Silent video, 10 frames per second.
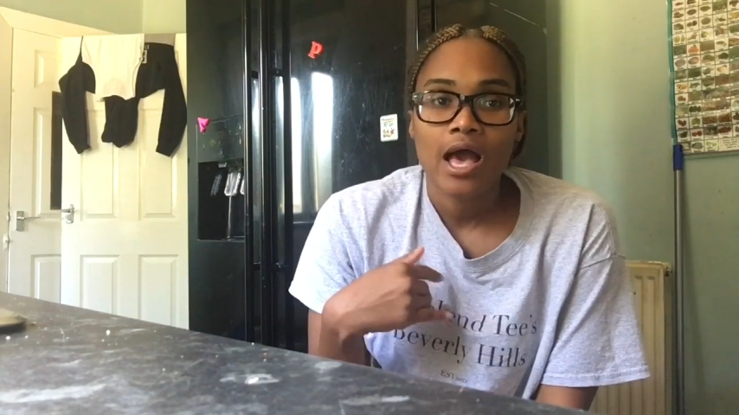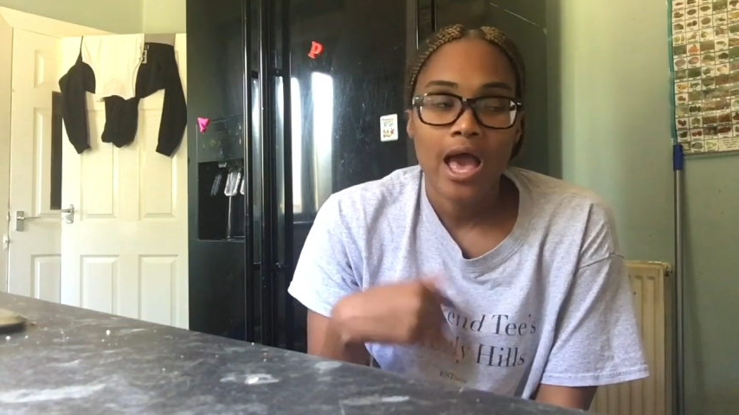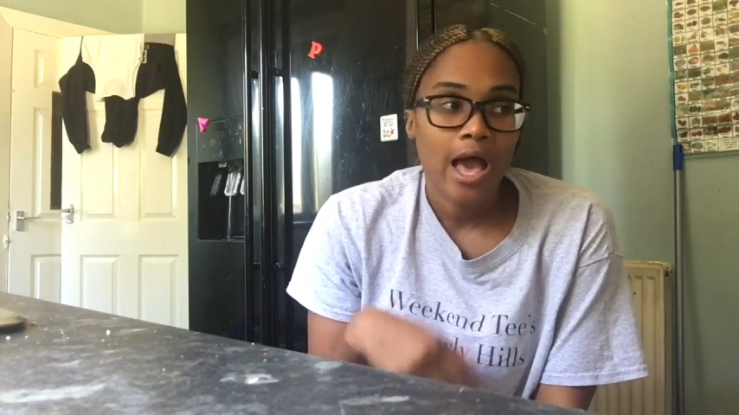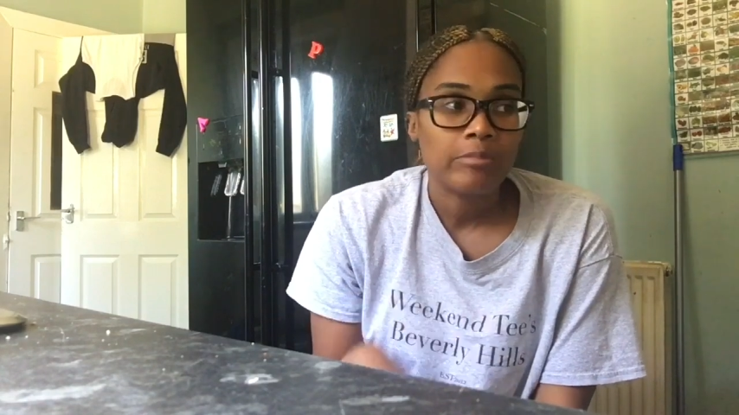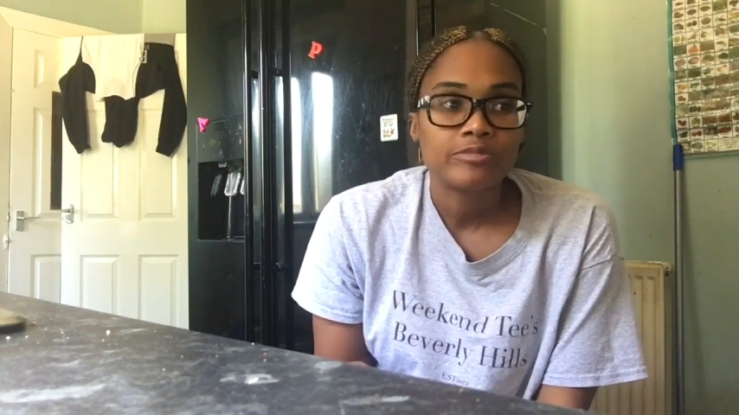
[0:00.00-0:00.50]

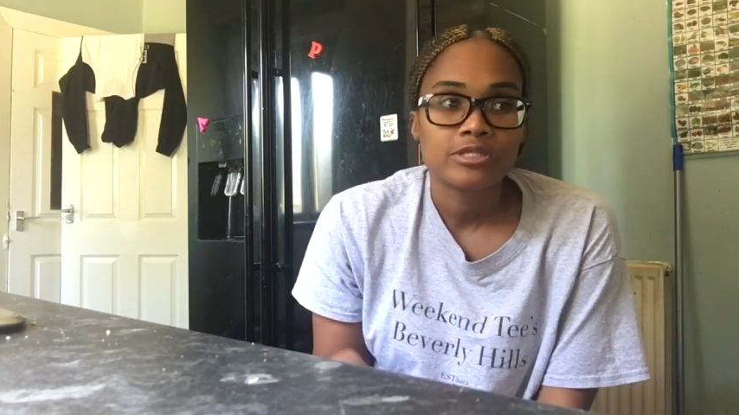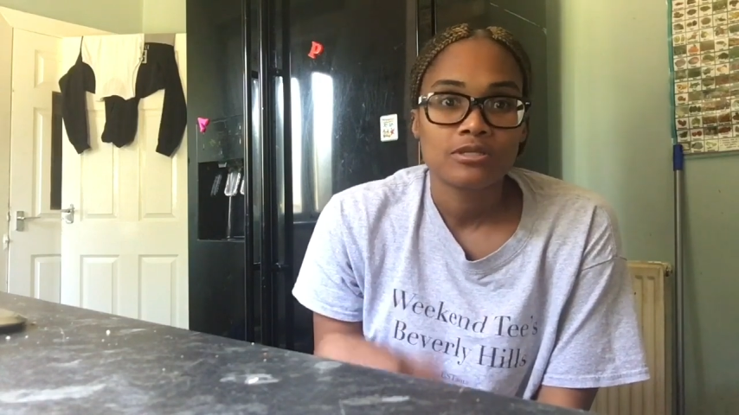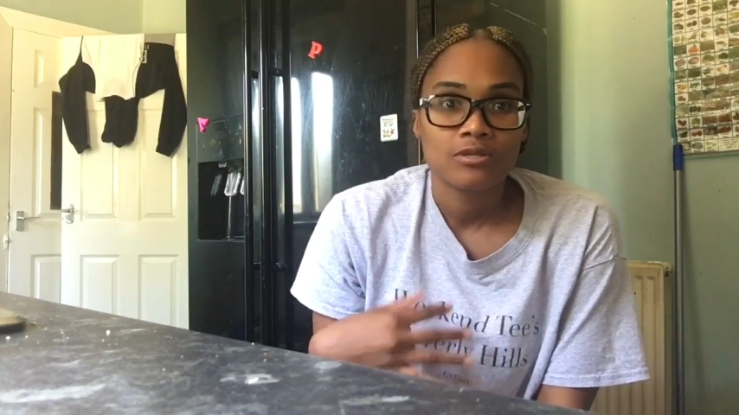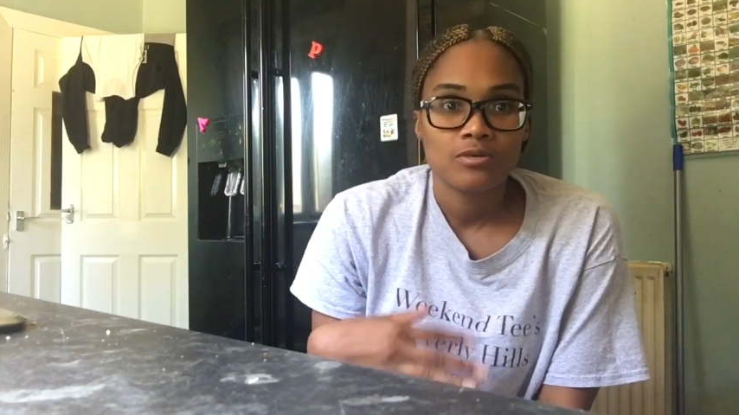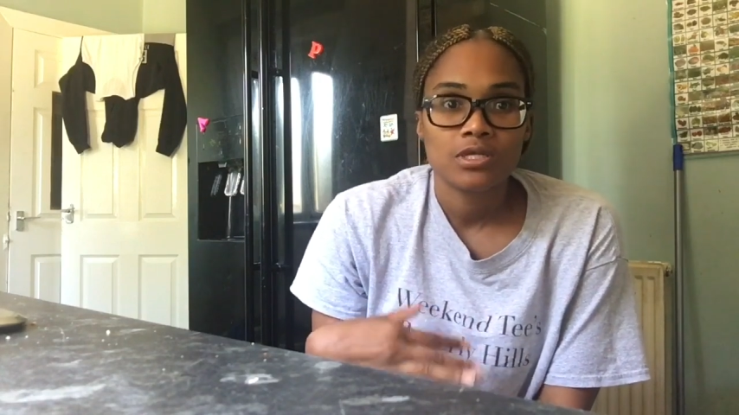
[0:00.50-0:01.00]

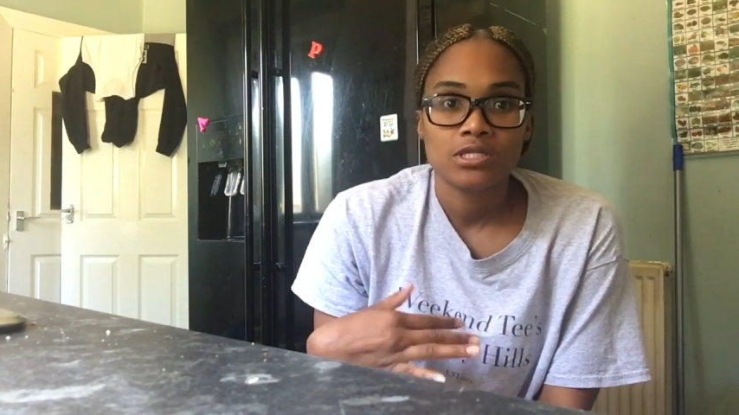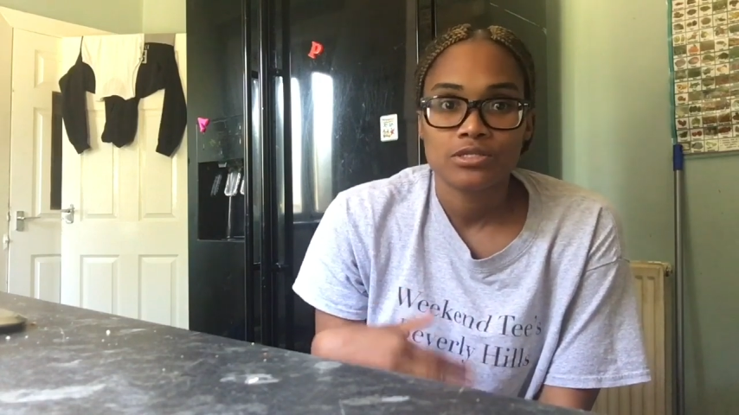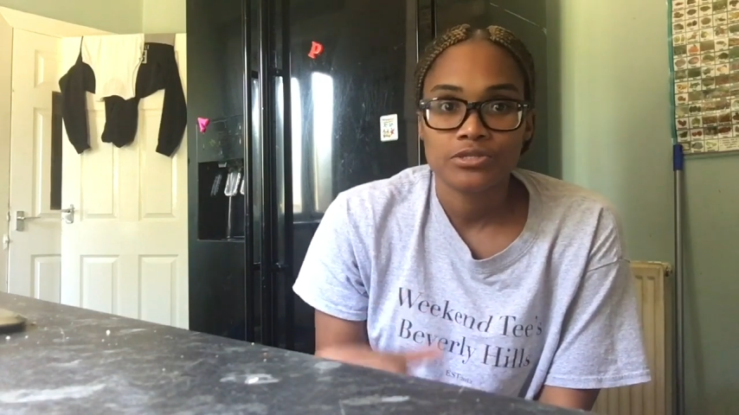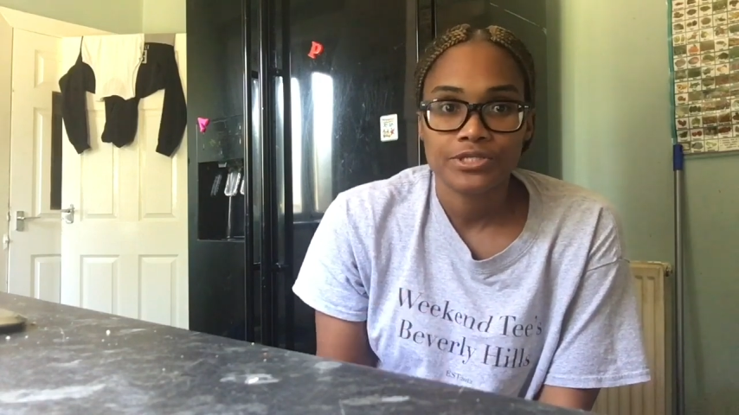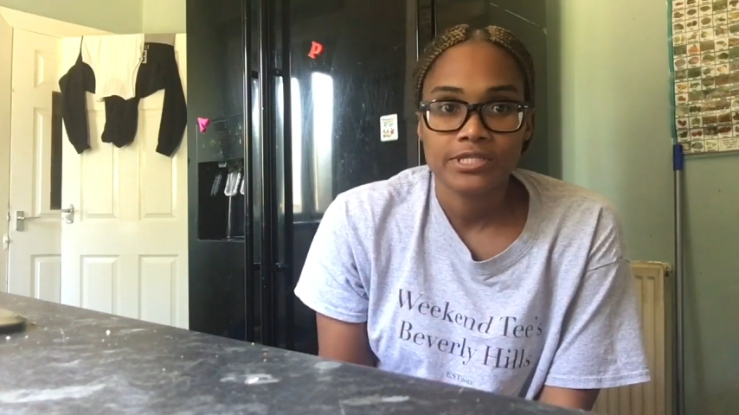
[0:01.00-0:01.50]
absolutely
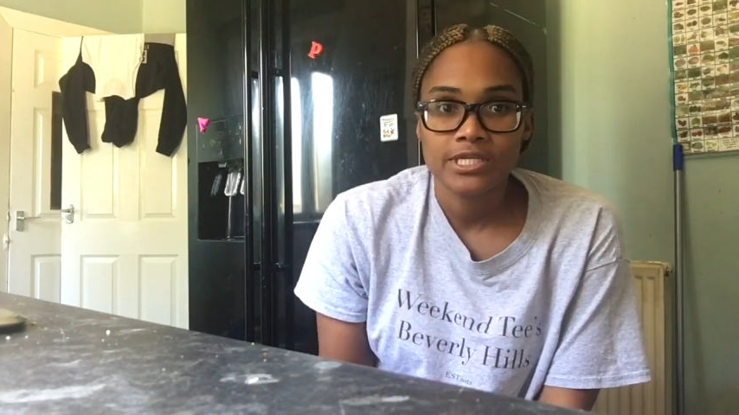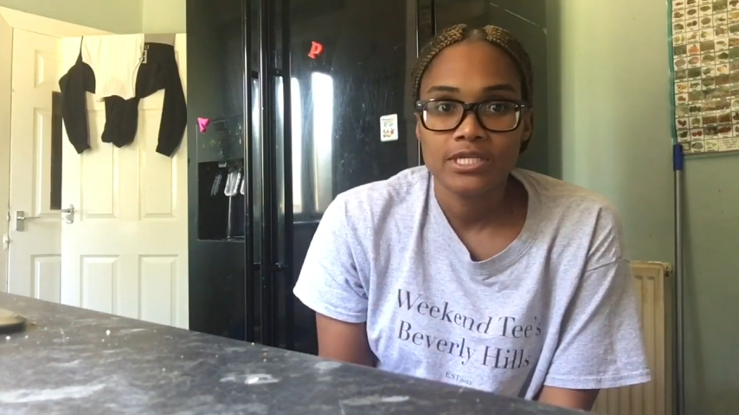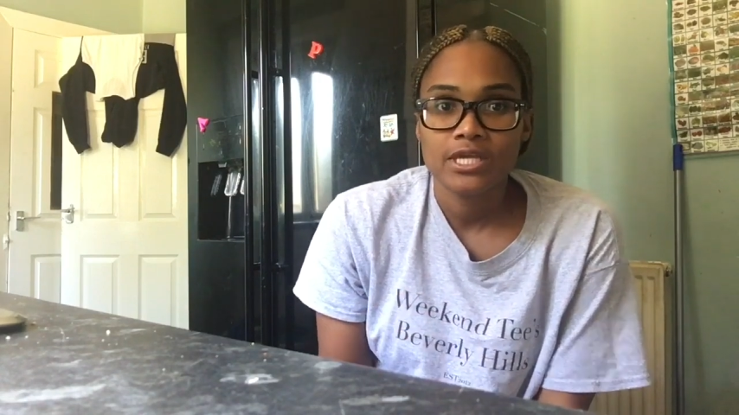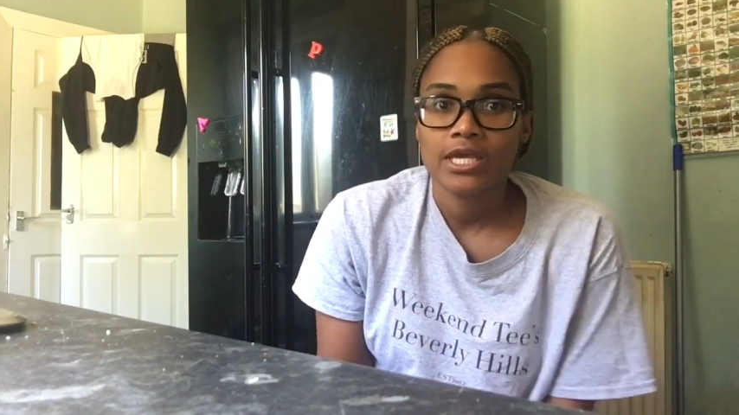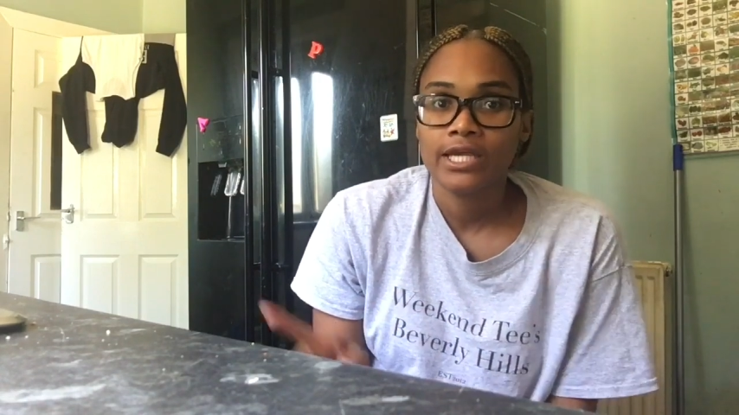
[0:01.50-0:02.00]
disgusting.